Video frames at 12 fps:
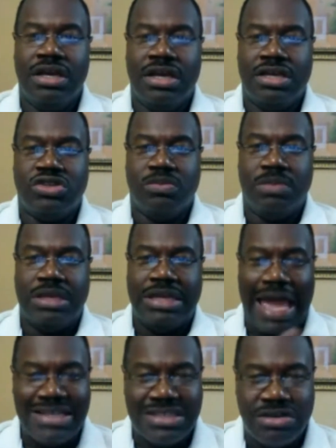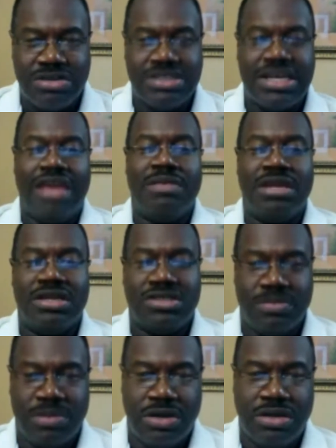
It should be nice entertainment. It should be,